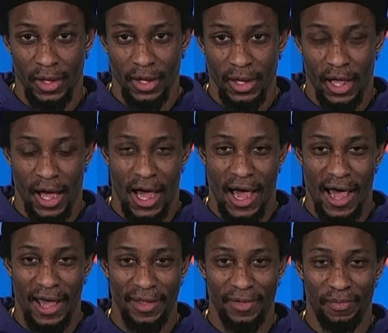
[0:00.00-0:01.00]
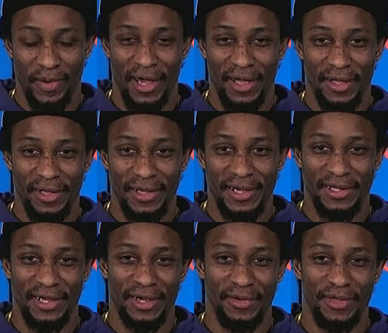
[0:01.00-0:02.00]
He
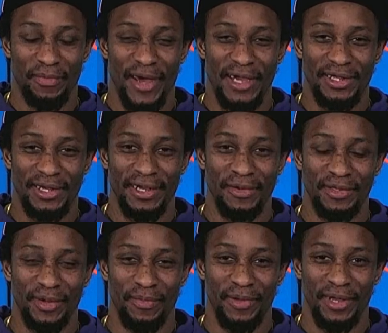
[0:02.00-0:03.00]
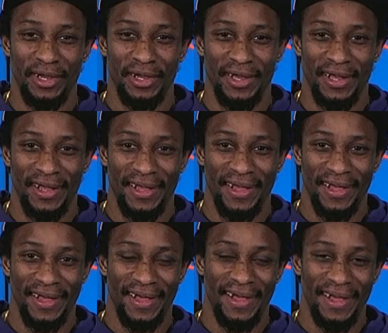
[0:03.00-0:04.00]
was the best. When the
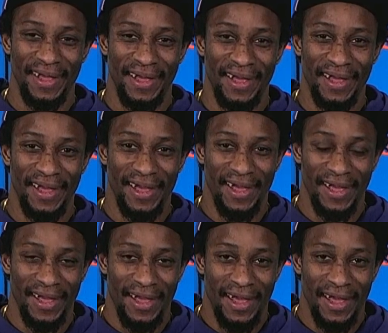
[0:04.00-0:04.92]
friendship kind of began?